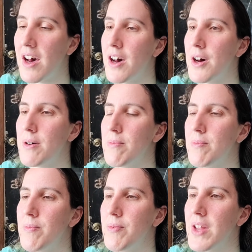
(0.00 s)

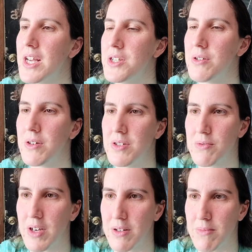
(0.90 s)
I do
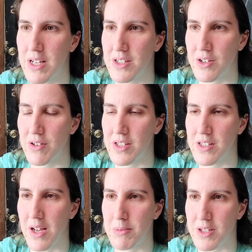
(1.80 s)
always recommend going
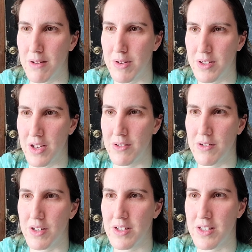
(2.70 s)
to
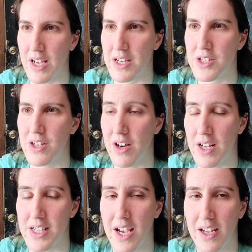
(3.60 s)

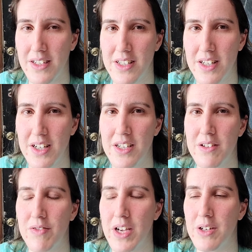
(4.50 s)
toplesstopics.org/contact
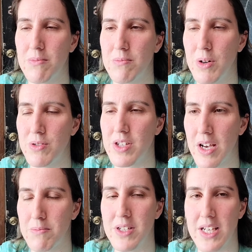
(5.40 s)
to find the most
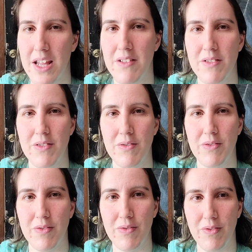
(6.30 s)
up-to-date
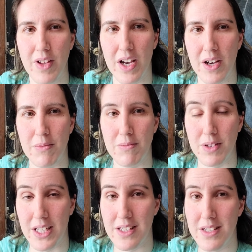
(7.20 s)

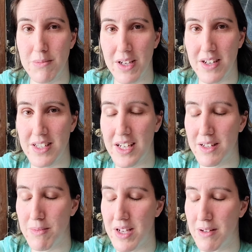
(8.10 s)
links to my
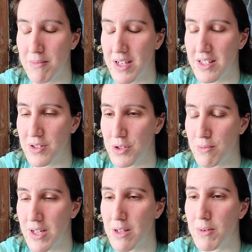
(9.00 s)

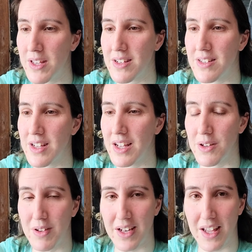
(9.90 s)
social media, because I
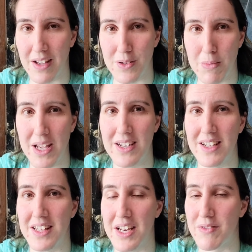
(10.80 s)
do get accounts
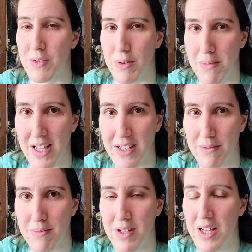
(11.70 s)
banned and then I have to remake
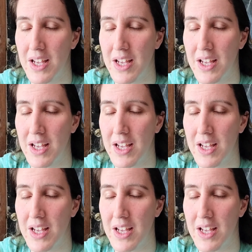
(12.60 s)
them.